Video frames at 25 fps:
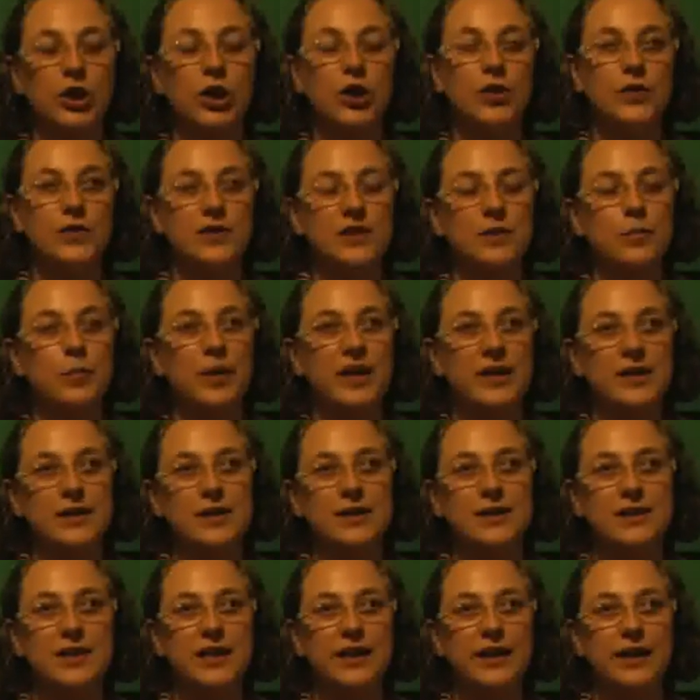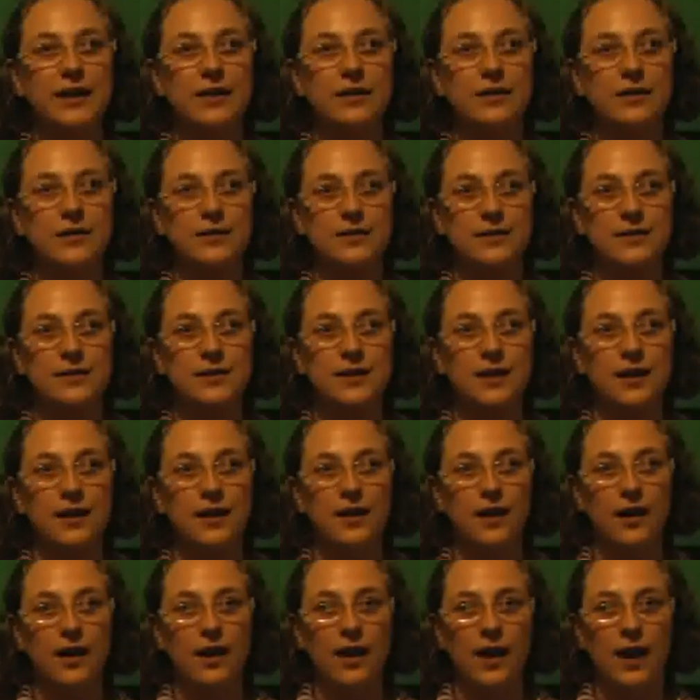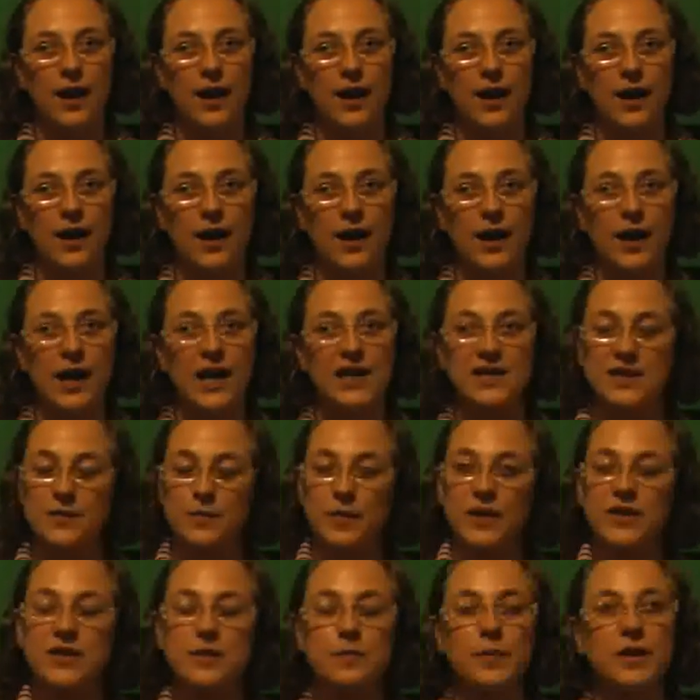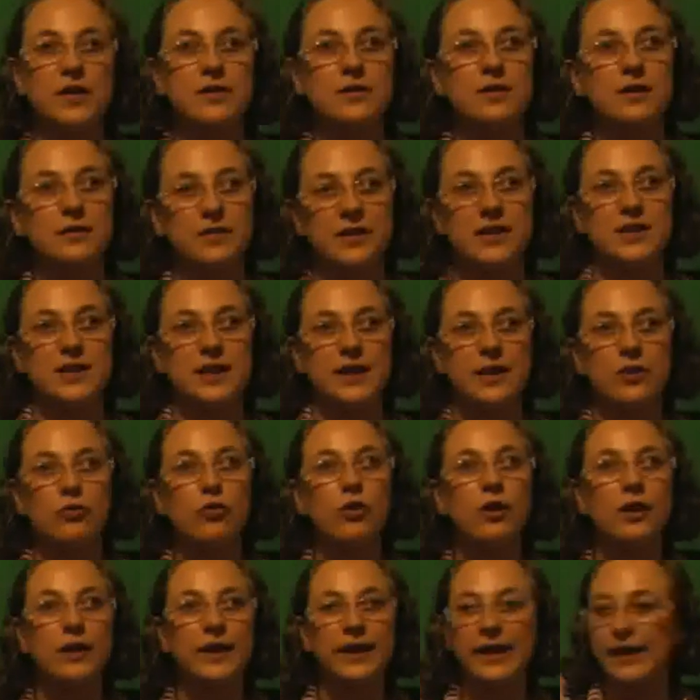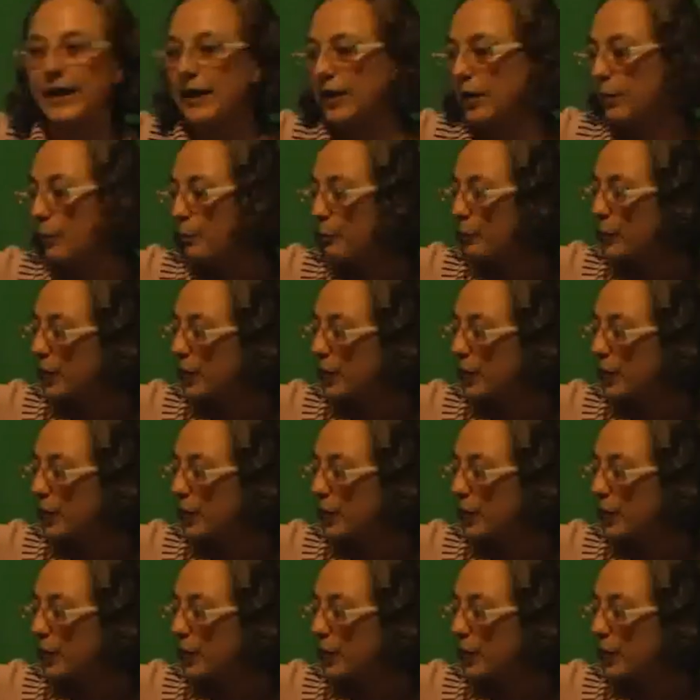goes to bed in tears, and spends most of the day crying.